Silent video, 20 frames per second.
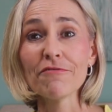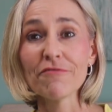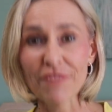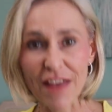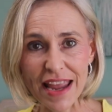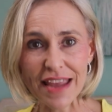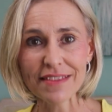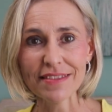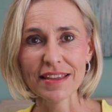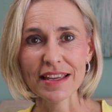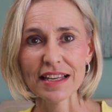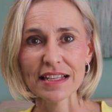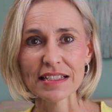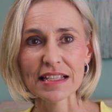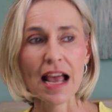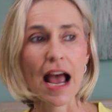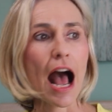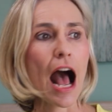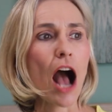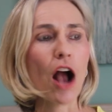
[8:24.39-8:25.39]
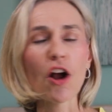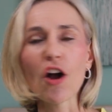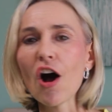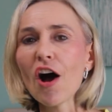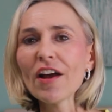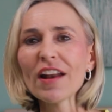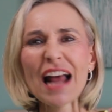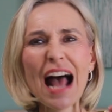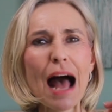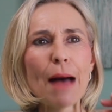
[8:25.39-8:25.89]
Faith is
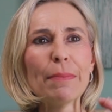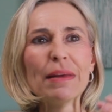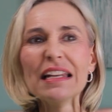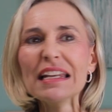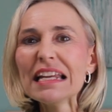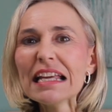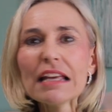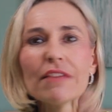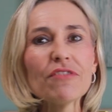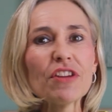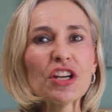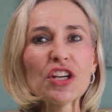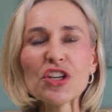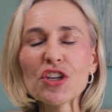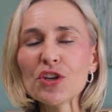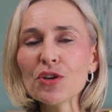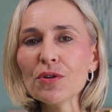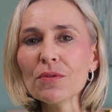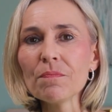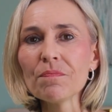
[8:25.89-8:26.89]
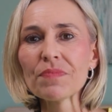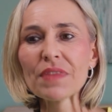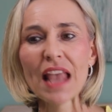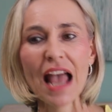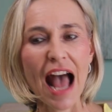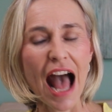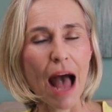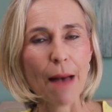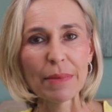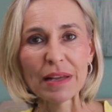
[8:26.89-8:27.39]
God, I believe in you.
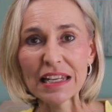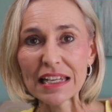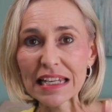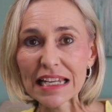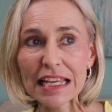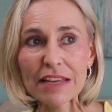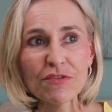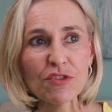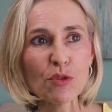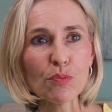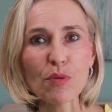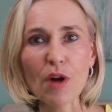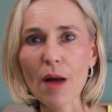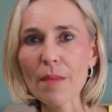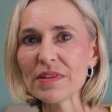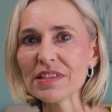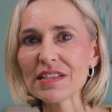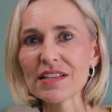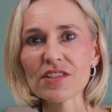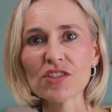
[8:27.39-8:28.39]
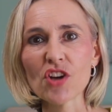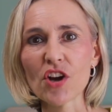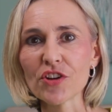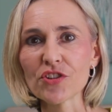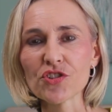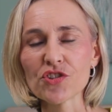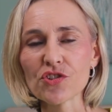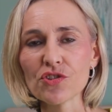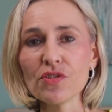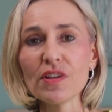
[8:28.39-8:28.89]
I believe your promises are
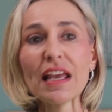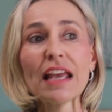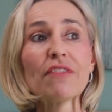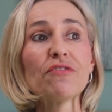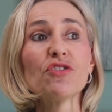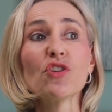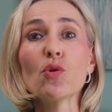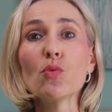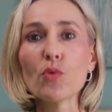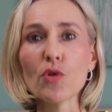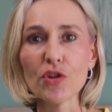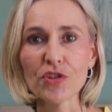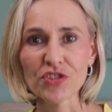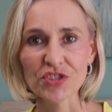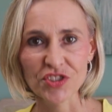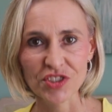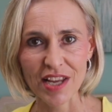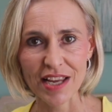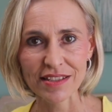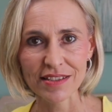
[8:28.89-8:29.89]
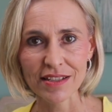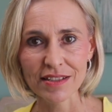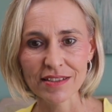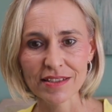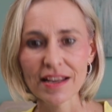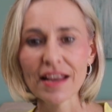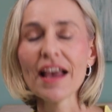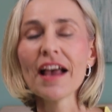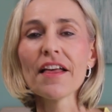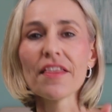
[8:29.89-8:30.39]
true. If your word says
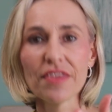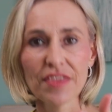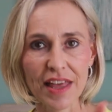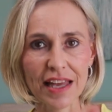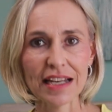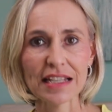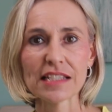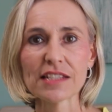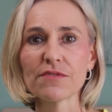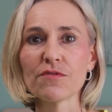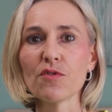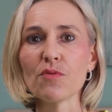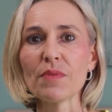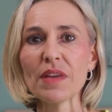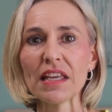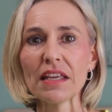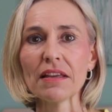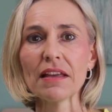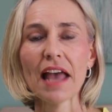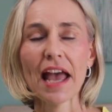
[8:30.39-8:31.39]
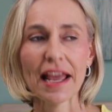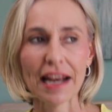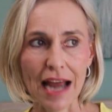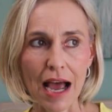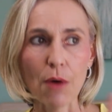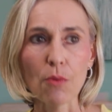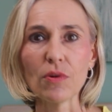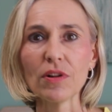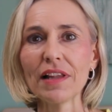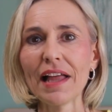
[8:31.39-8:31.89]
it, then it's for me and
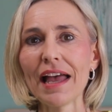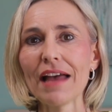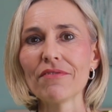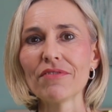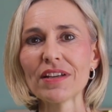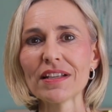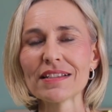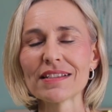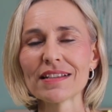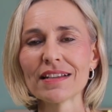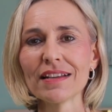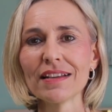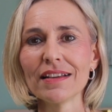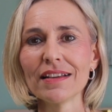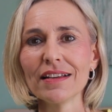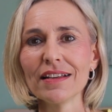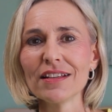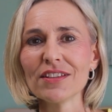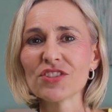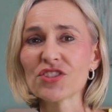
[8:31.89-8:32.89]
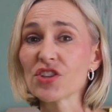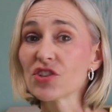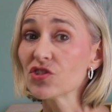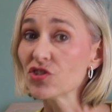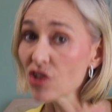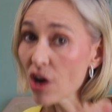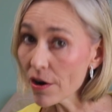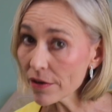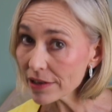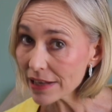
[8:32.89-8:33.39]
I will have it. So
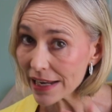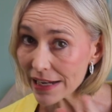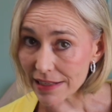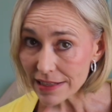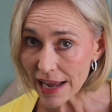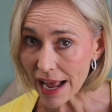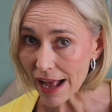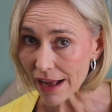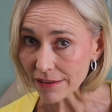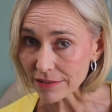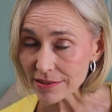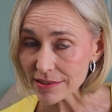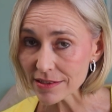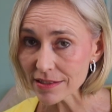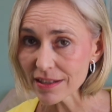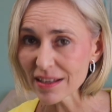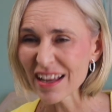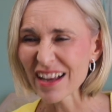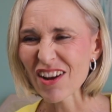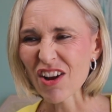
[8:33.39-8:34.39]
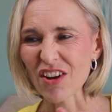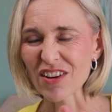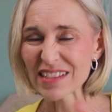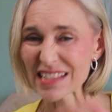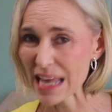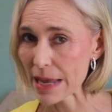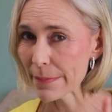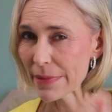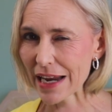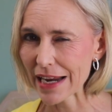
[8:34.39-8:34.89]
don't let doubt
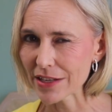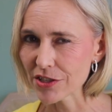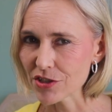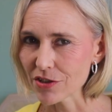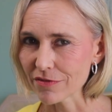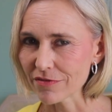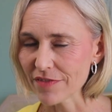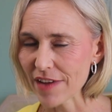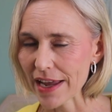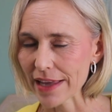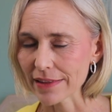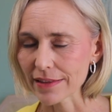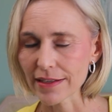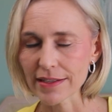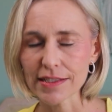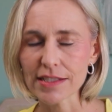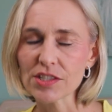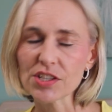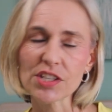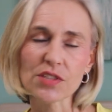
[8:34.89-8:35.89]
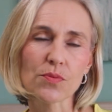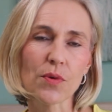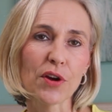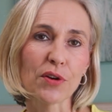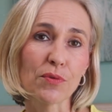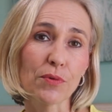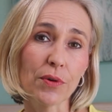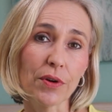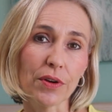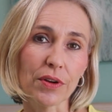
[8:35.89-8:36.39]
contaminate your faith because it just
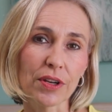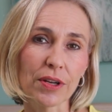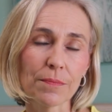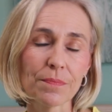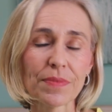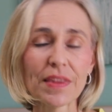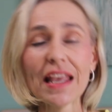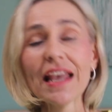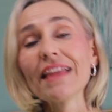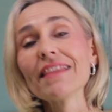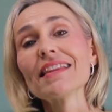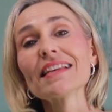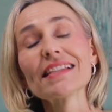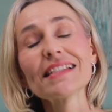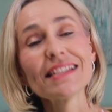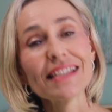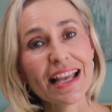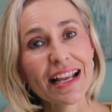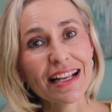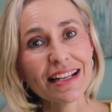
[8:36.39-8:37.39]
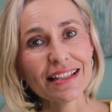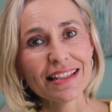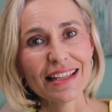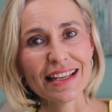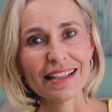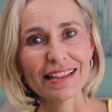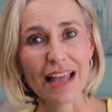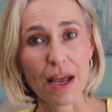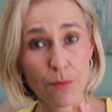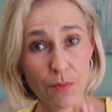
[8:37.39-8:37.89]
won't work. The second
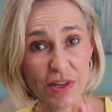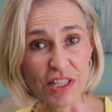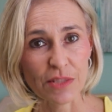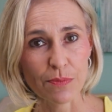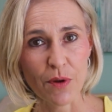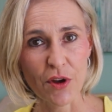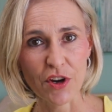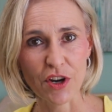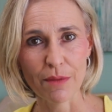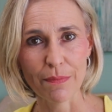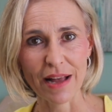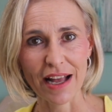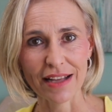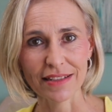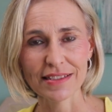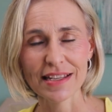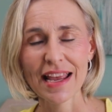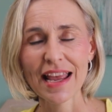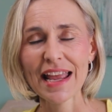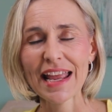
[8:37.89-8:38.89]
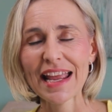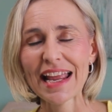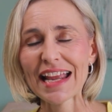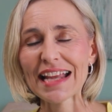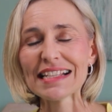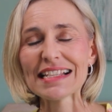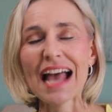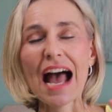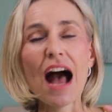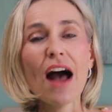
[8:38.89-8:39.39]
thing that we spoke about
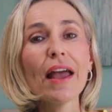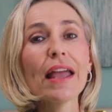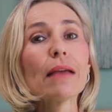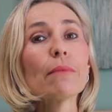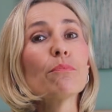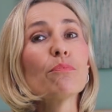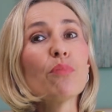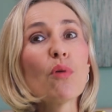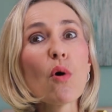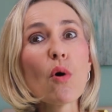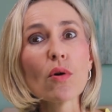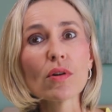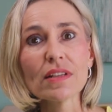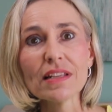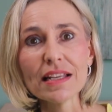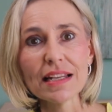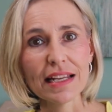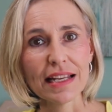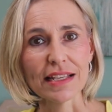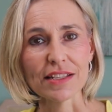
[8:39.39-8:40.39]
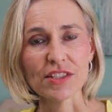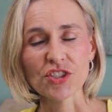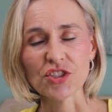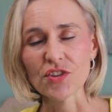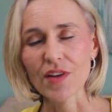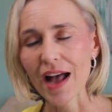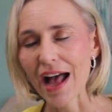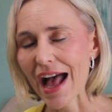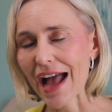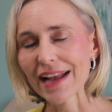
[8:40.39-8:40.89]
is how important it is
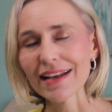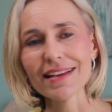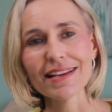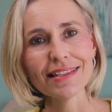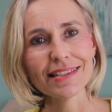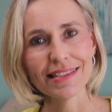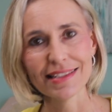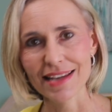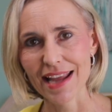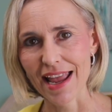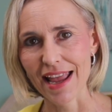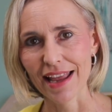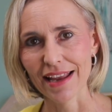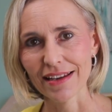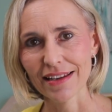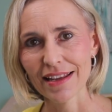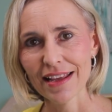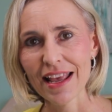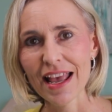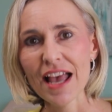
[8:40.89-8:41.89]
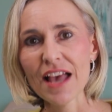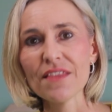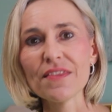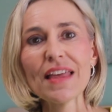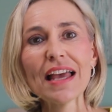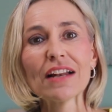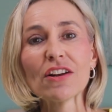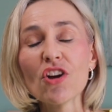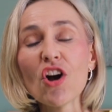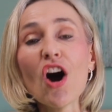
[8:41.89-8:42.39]
to understand
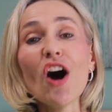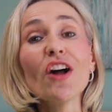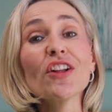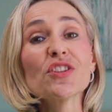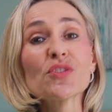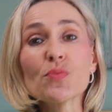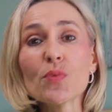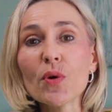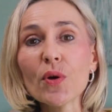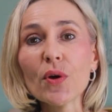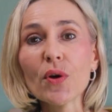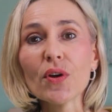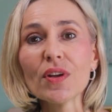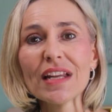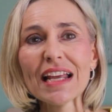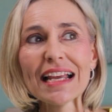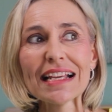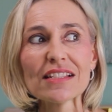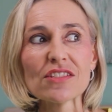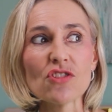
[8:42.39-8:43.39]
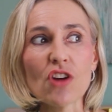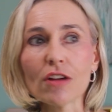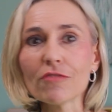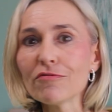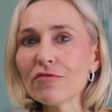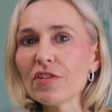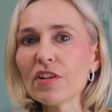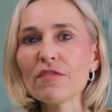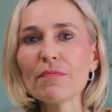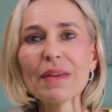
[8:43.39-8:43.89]
that God's word is not
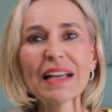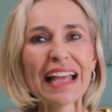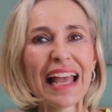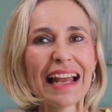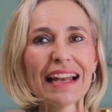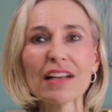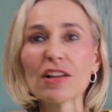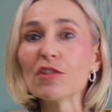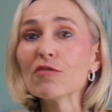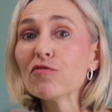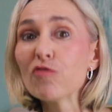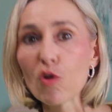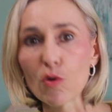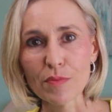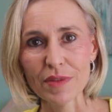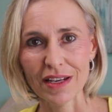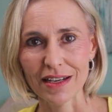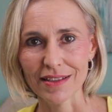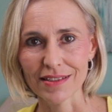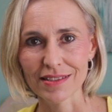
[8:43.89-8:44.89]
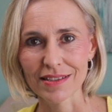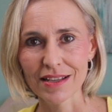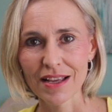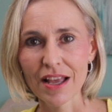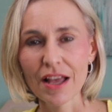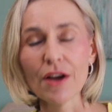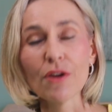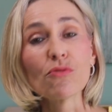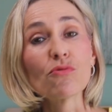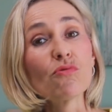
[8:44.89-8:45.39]
full of mechanical formulas.
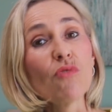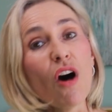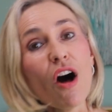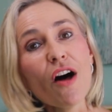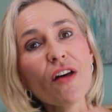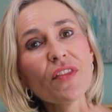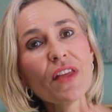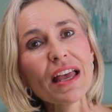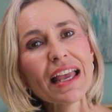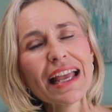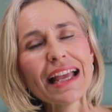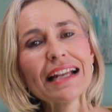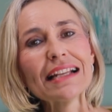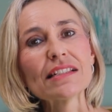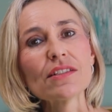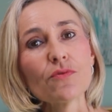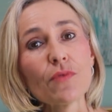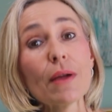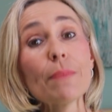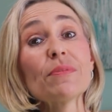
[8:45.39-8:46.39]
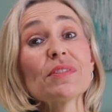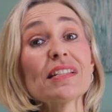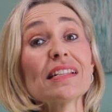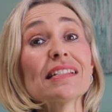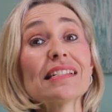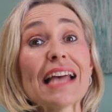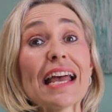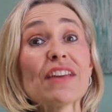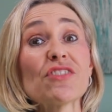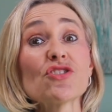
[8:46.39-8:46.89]
Rather, it is a
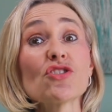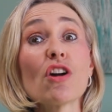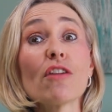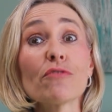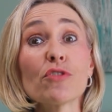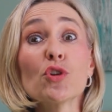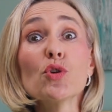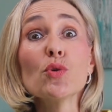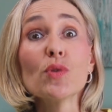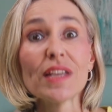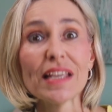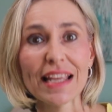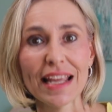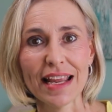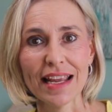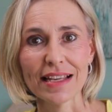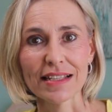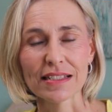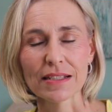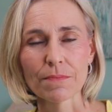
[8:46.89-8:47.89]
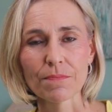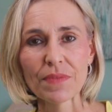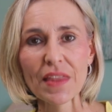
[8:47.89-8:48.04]
representation of who He is.